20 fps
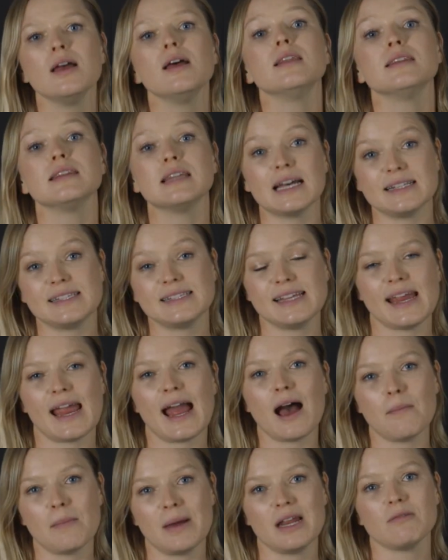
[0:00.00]
Let's see
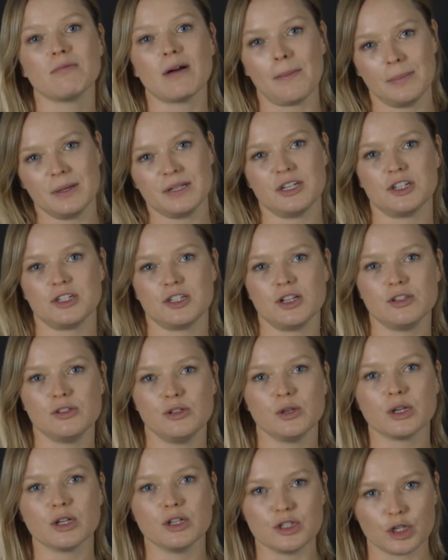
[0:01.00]
how many repetitions
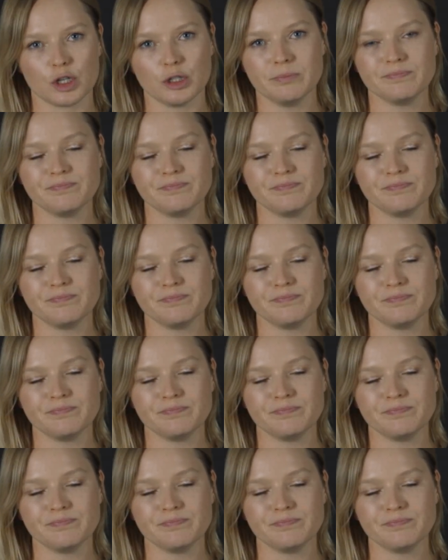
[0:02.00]
you can do.